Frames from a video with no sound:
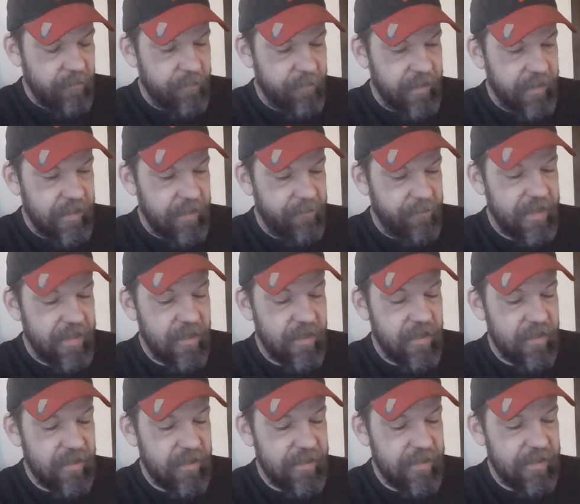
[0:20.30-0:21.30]
but
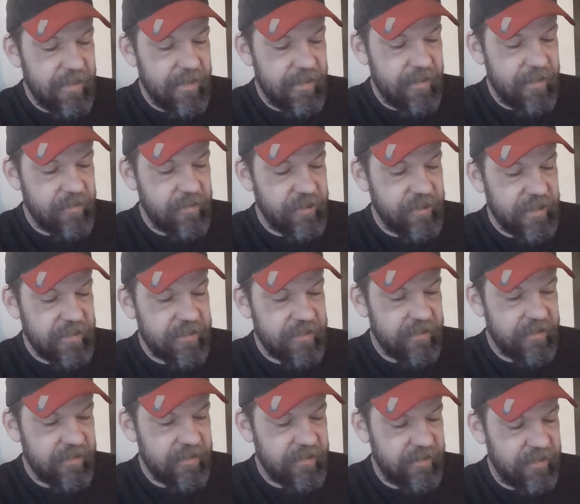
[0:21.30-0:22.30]
apparently
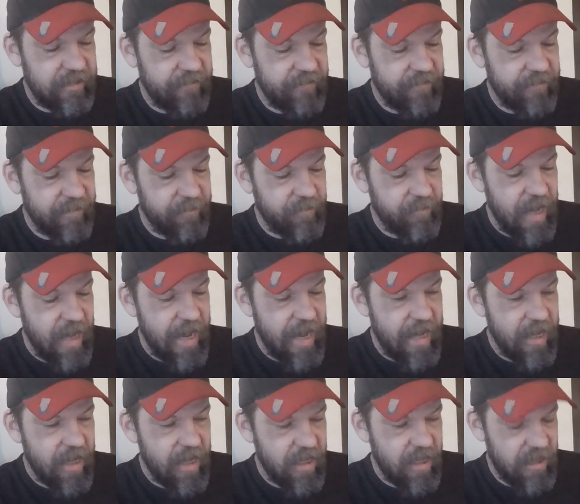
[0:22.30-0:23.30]
Justice Stephen
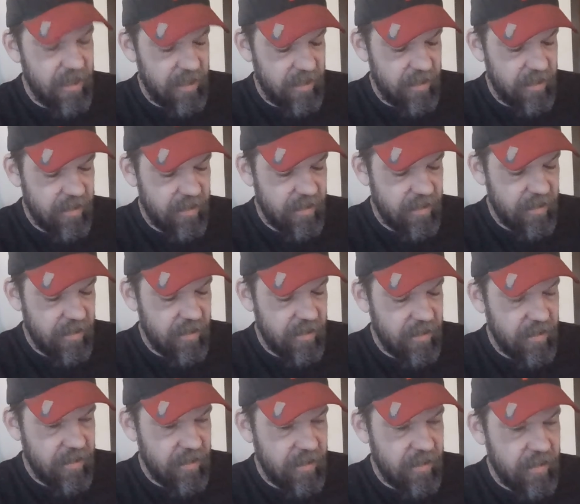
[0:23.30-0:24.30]
Breyer
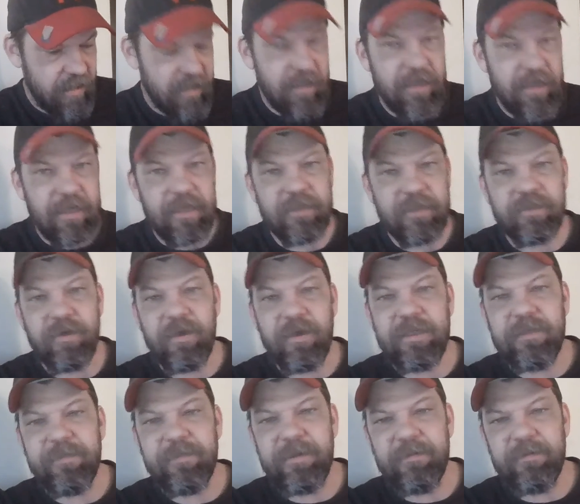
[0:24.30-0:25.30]
is
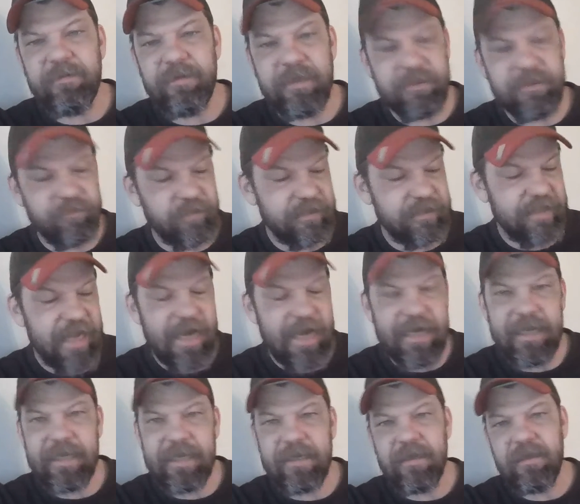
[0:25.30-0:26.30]

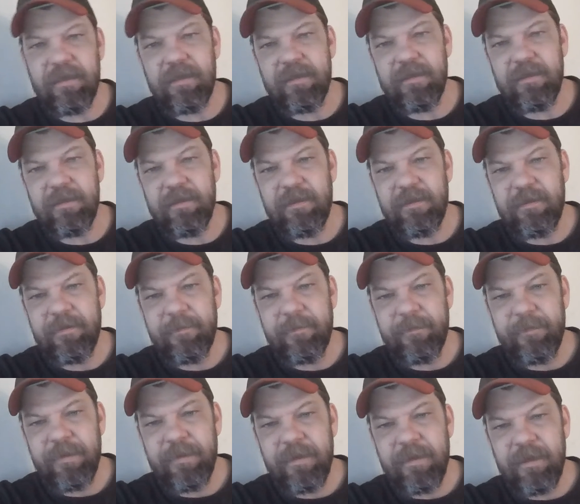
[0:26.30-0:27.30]
resigning
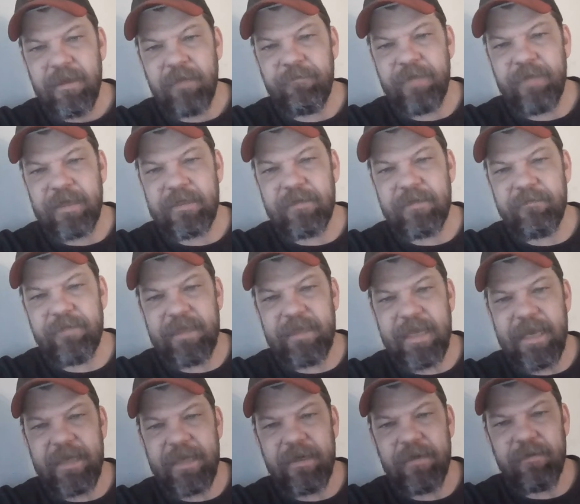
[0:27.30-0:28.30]
effective the
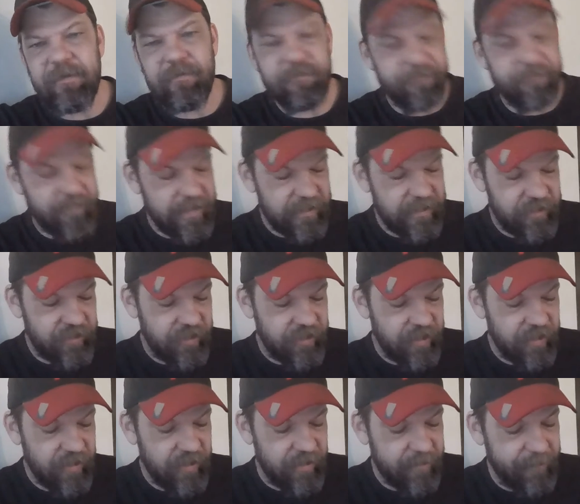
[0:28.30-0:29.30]
end of this
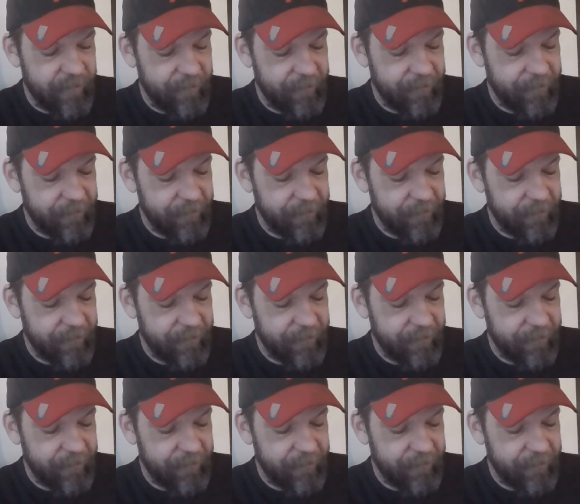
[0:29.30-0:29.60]
term,